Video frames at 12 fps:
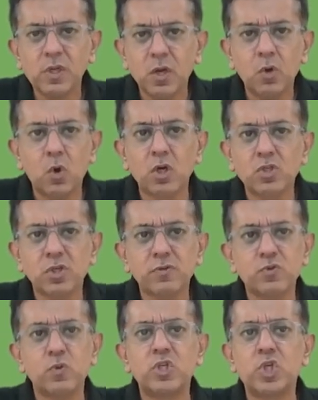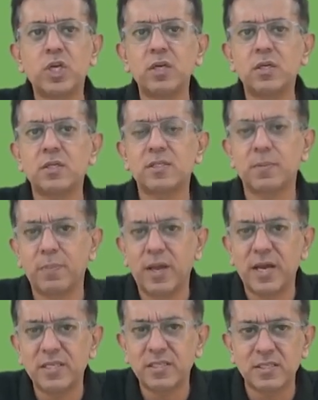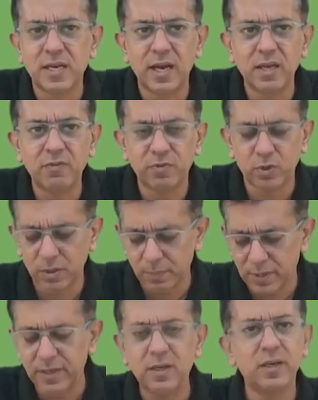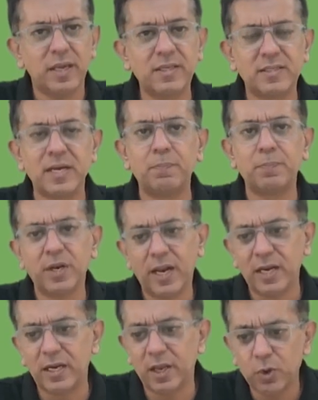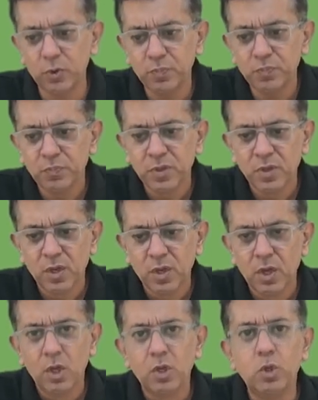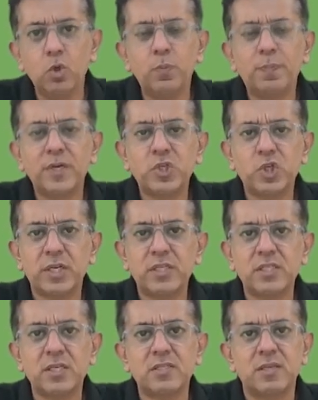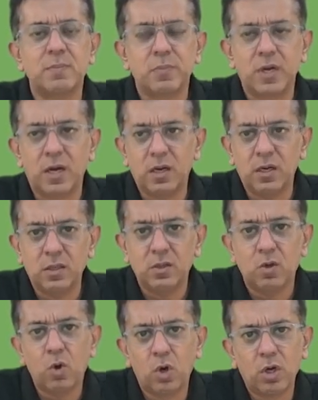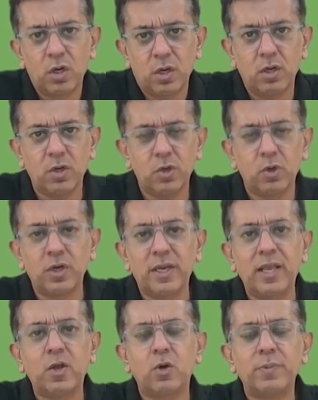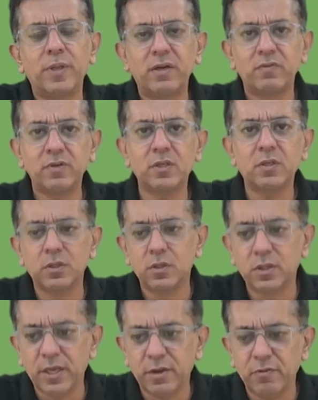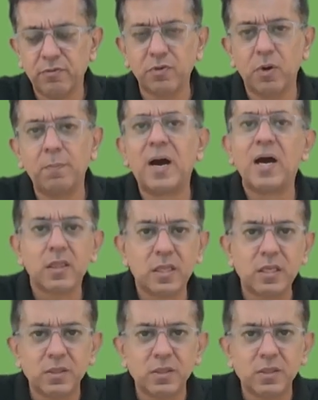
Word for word: Cost of switching suppliers is high for the buyer. Example, I'll tell you. You purchased a SIM card or your telecom network, okay, from Bharti.